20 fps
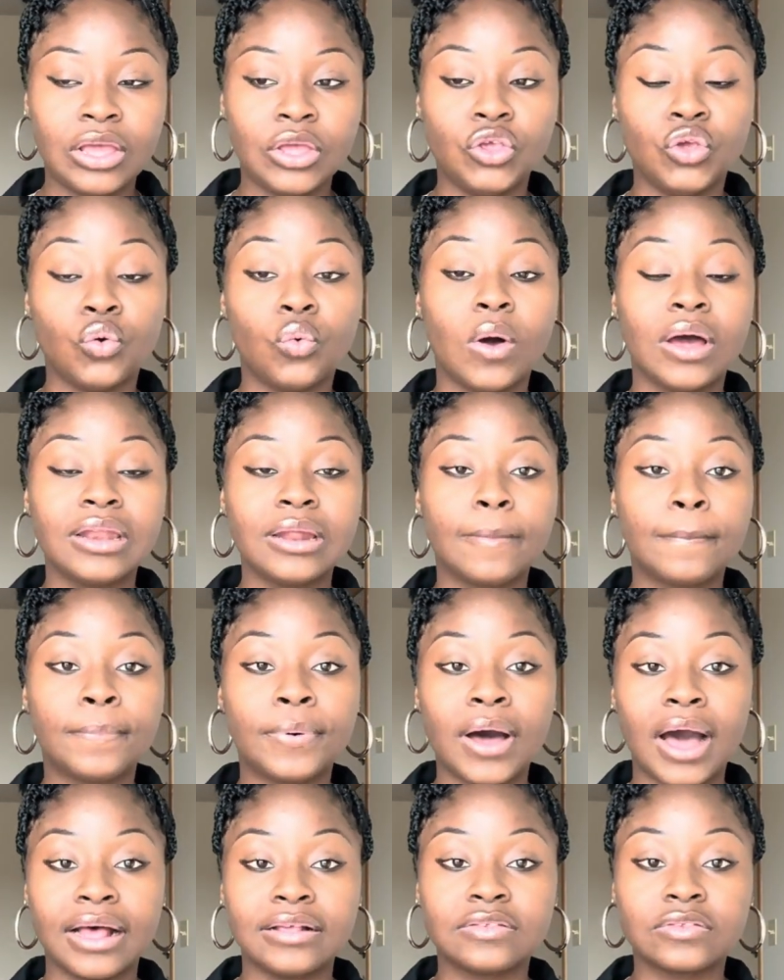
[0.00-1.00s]
You want to
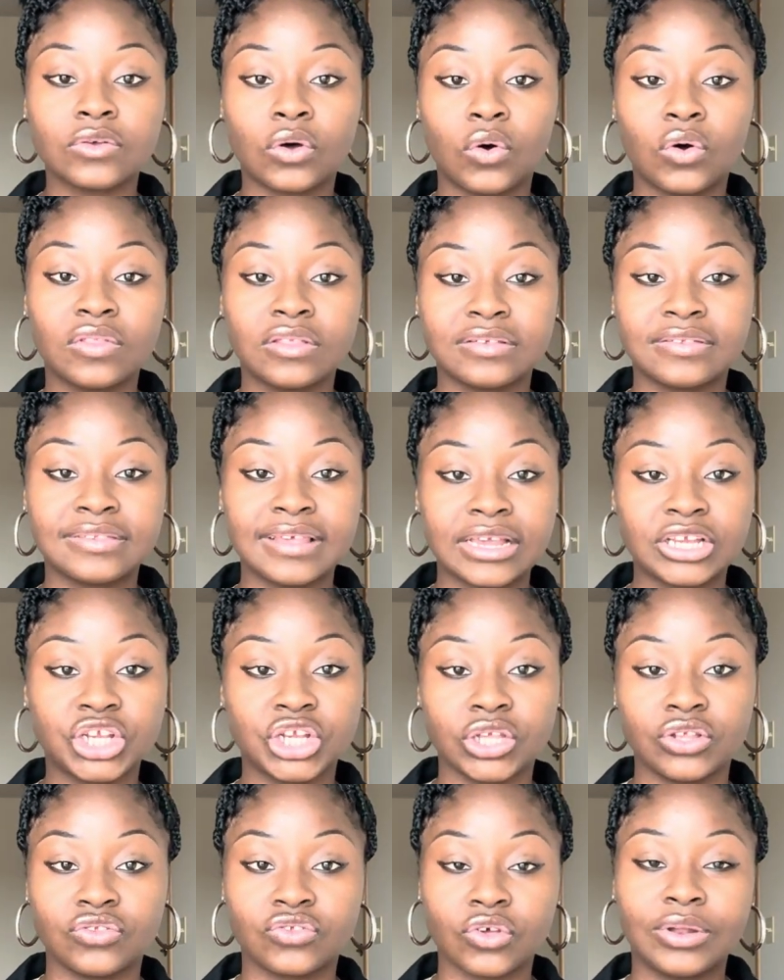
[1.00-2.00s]
pass all the
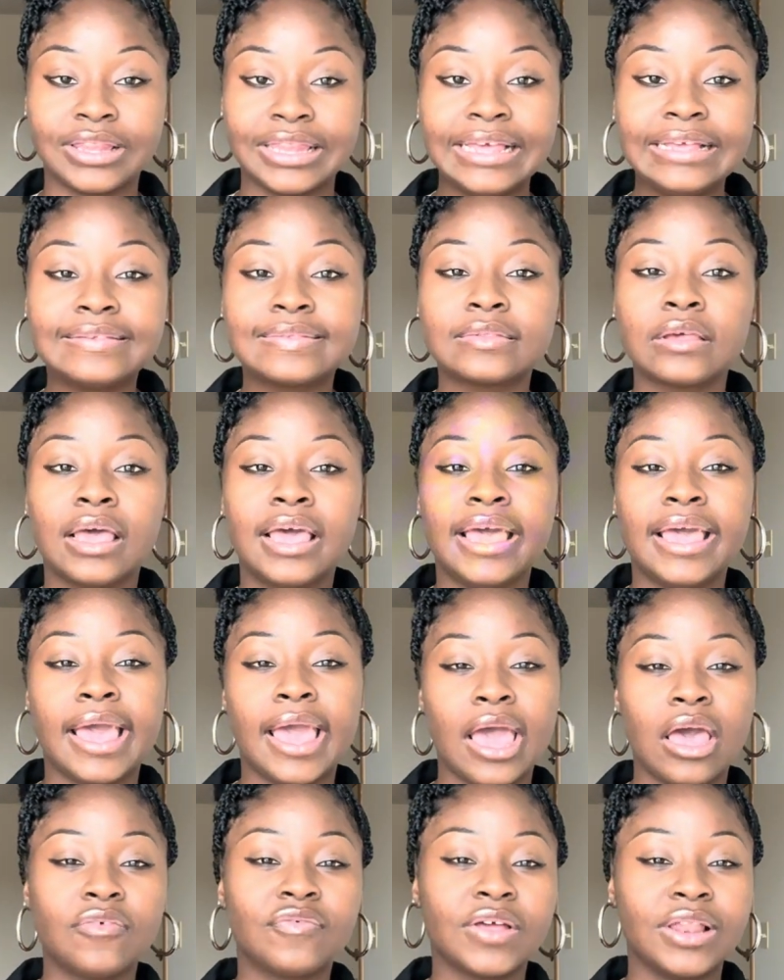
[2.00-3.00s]
sections, at least
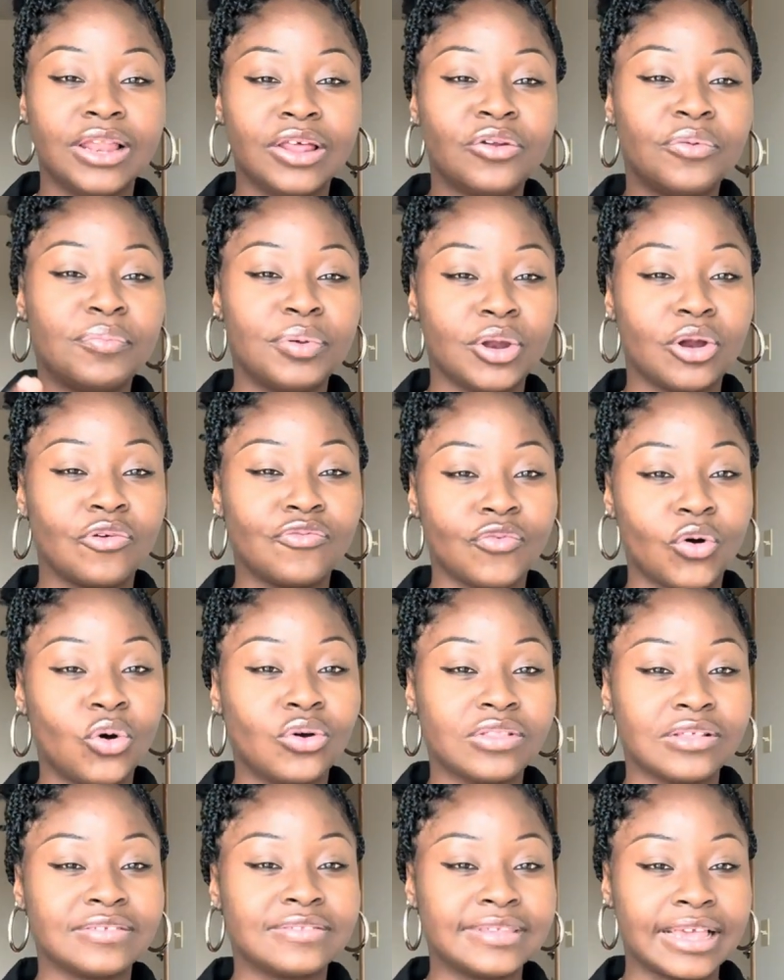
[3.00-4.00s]
have a little bit of
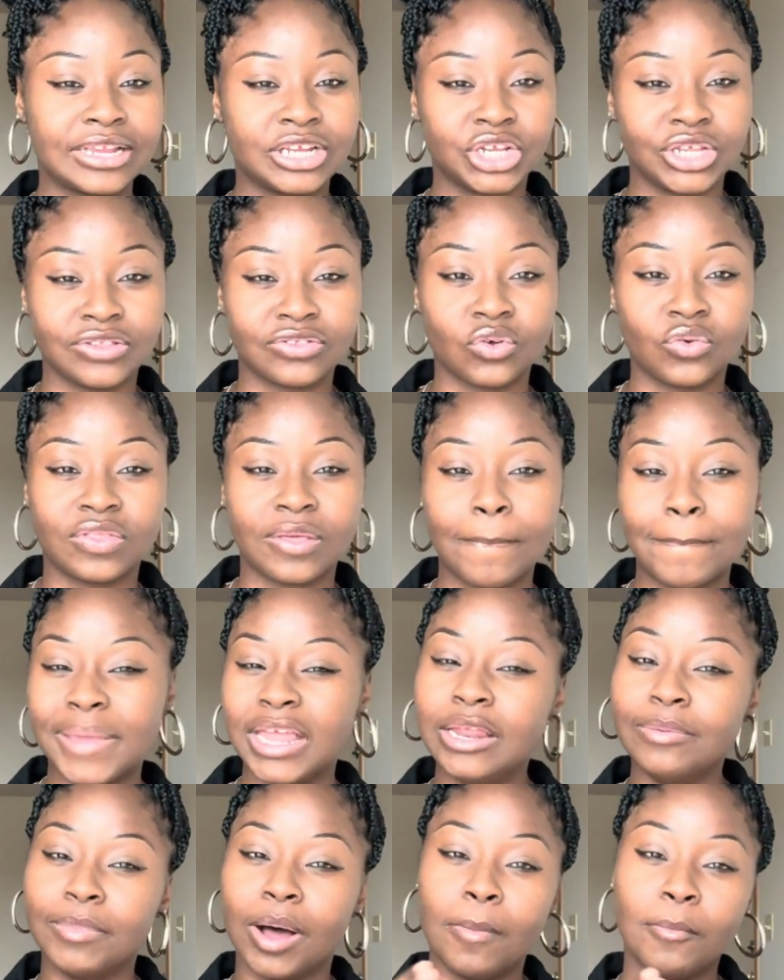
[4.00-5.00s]
all the sections or the
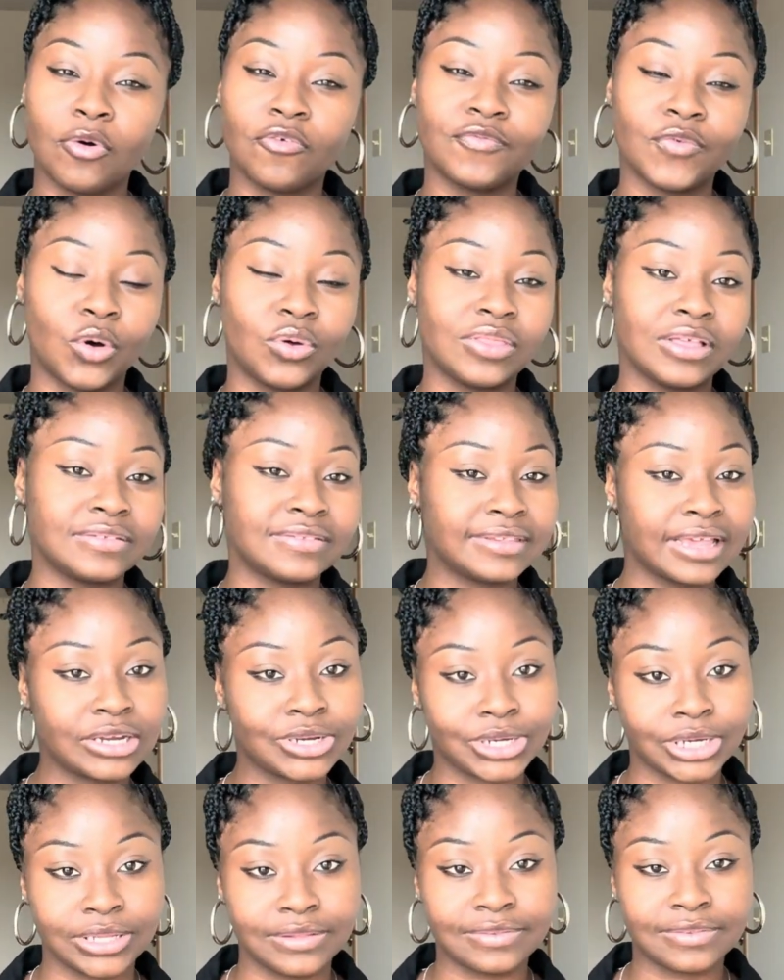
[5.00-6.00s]
minimum of all the
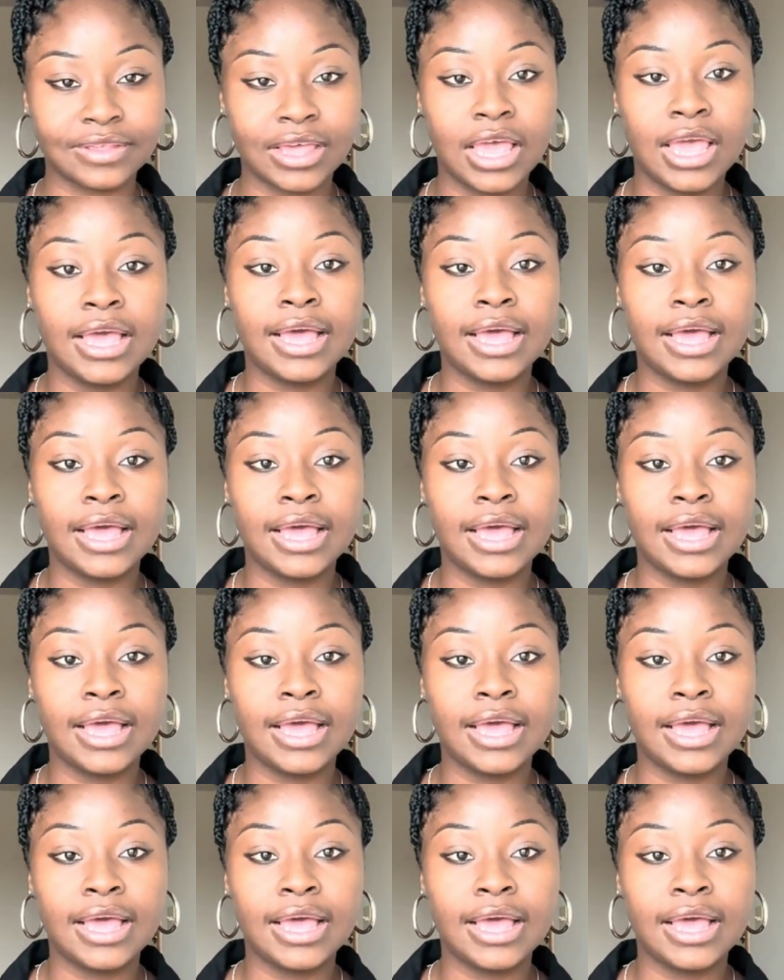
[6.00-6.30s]
sections.